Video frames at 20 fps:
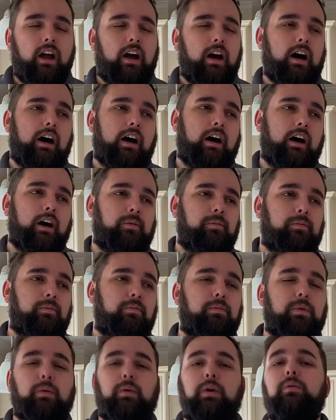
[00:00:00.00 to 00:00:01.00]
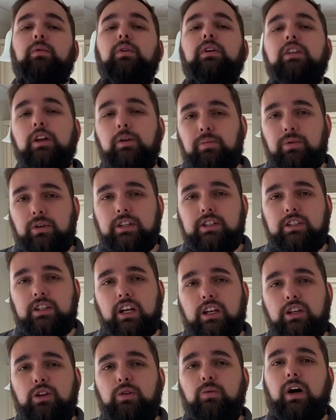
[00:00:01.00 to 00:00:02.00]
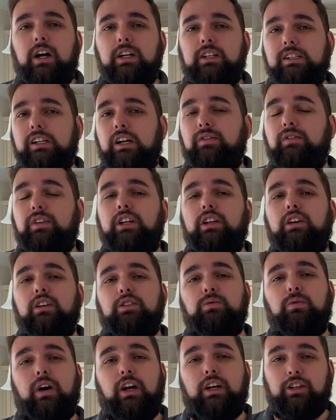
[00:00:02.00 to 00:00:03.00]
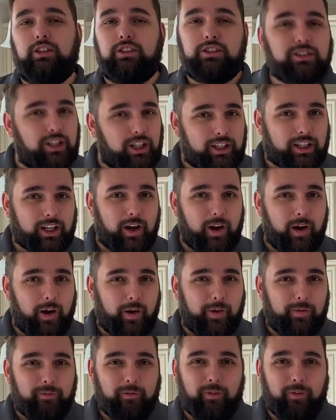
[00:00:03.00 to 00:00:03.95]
But we really appreciate you watching our videos while you're stuck at home.